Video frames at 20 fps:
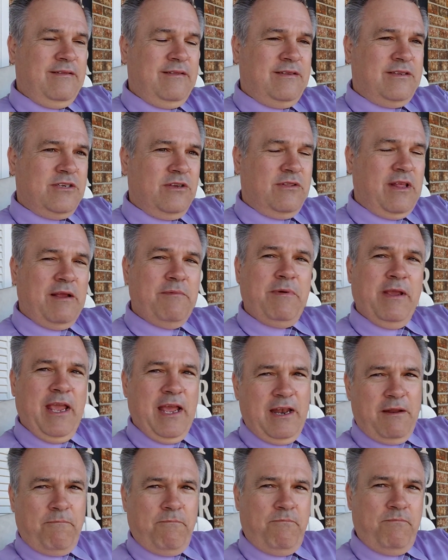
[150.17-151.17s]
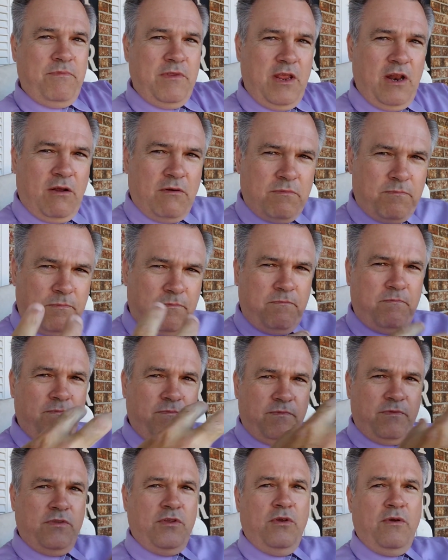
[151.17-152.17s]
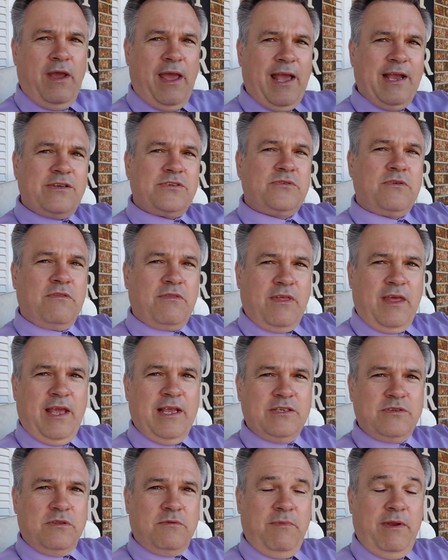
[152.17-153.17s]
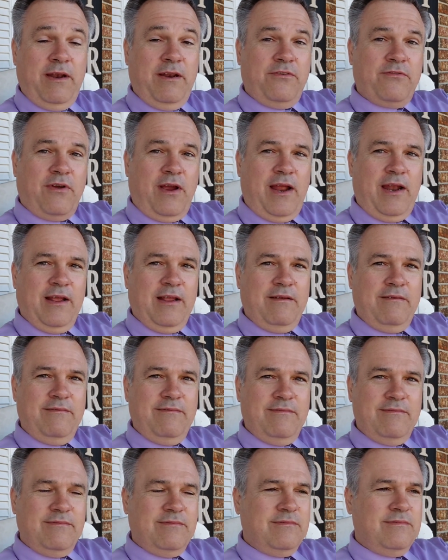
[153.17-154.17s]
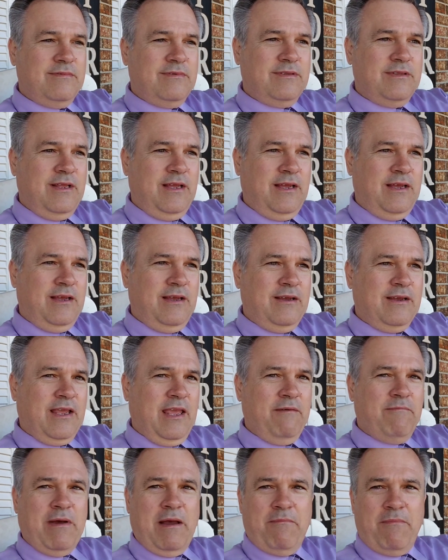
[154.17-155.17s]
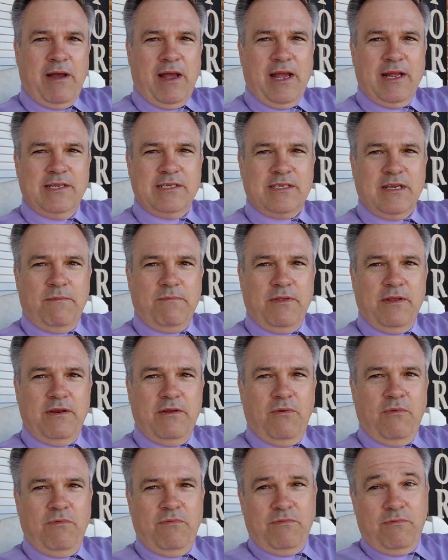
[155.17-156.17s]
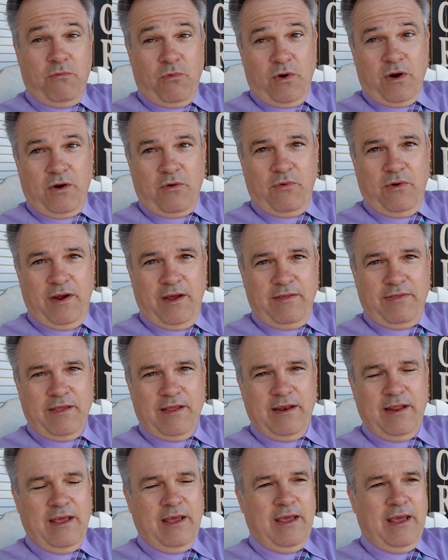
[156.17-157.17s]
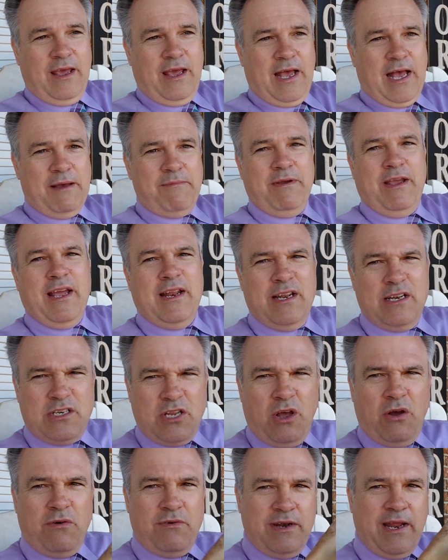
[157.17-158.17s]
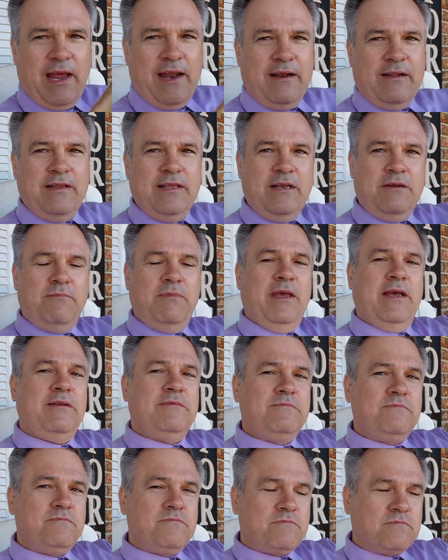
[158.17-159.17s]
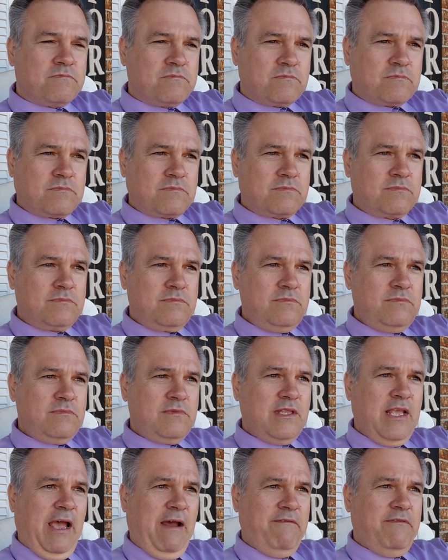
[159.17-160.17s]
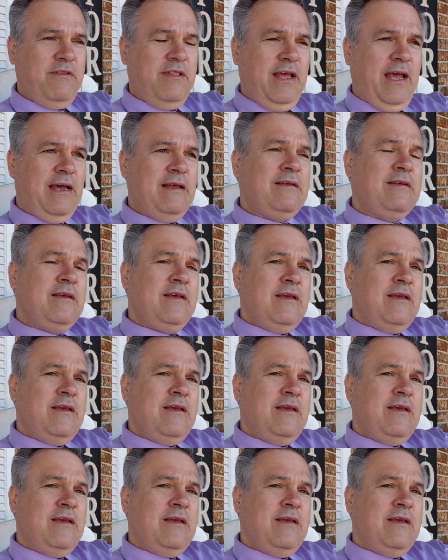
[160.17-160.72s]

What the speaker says: so they began to, do extra things with me to try to give my mind something to work with, and I began to tone down a little bit after that.